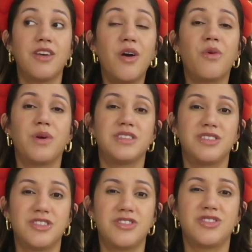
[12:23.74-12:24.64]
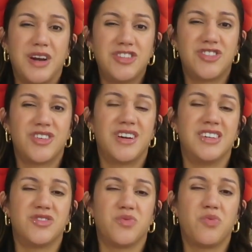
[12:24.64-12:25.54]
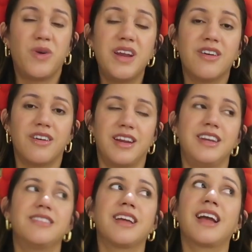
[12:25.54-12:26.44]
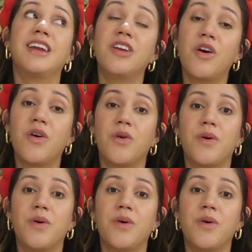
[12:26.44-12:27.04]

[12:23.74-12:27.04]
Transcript: no, it's just pressure and it's weird. And he's like, I know.